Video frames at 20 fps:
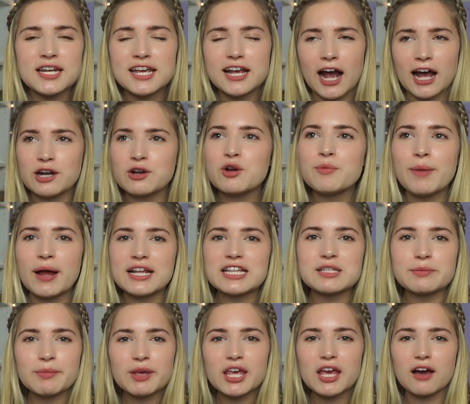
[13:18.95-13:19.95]
He kind of
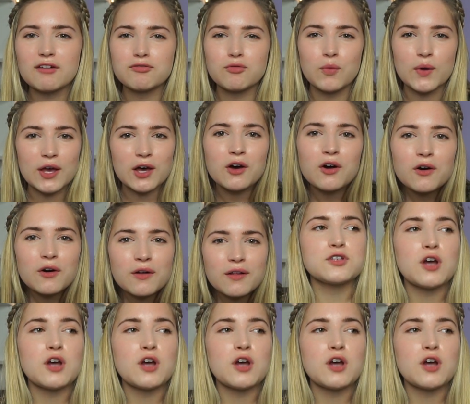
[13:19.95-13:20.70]
reminds me of Will.